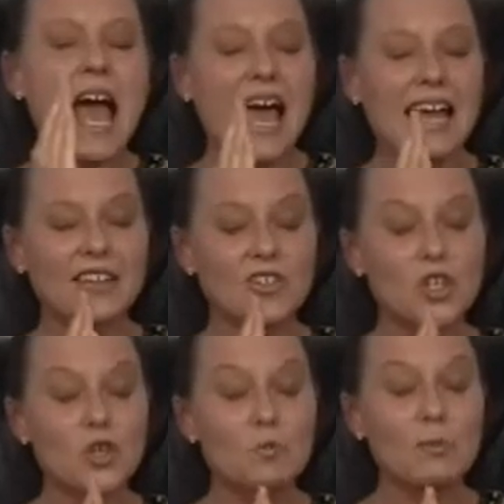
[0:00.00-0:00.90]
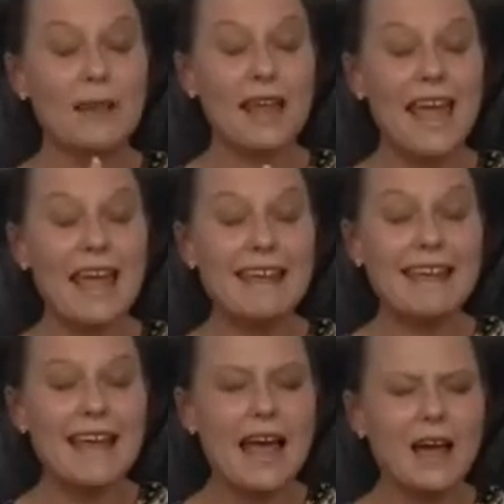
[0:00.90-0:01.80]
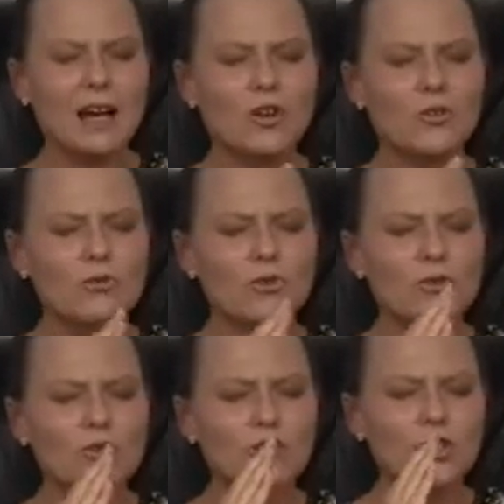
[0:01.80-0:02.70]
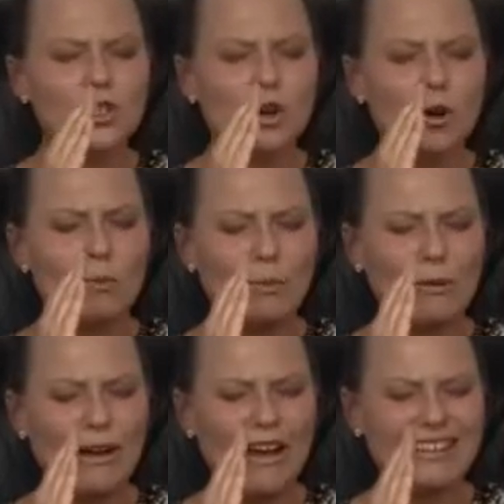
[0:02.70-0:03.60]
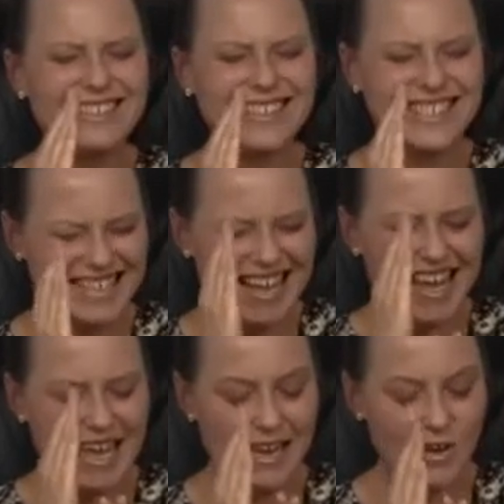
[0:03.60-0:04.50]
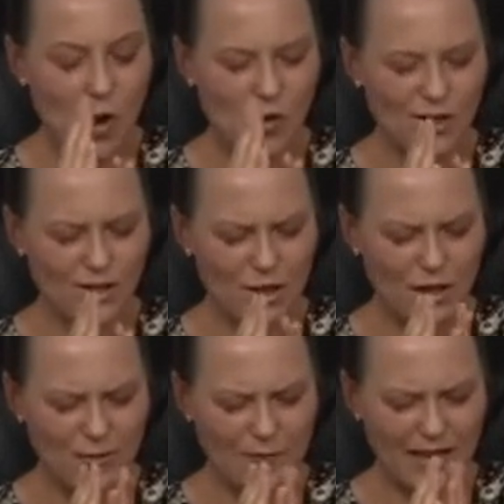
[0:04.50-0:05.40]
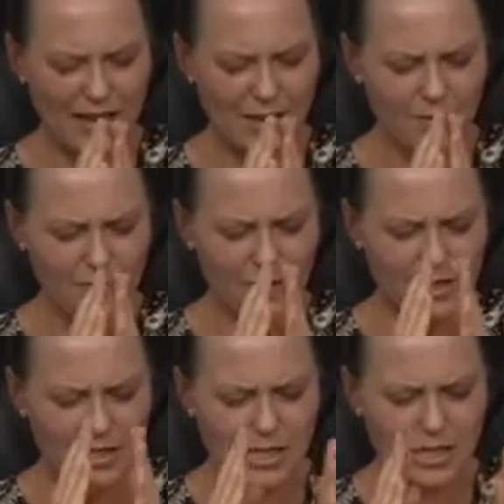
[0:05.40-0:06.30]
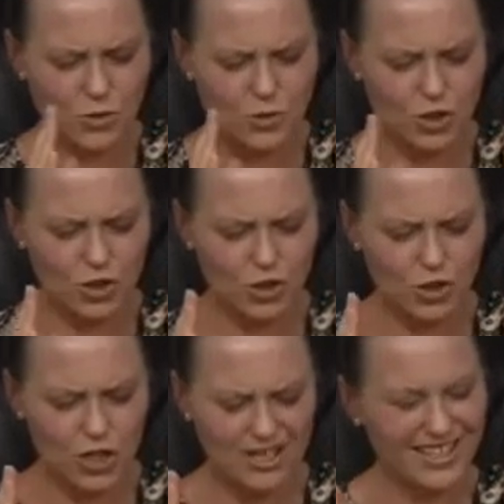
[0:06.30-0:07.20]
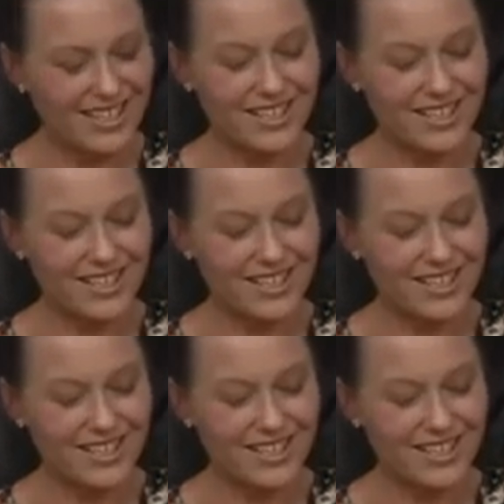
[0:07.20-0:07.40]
and you play a crucial part in all of evolution.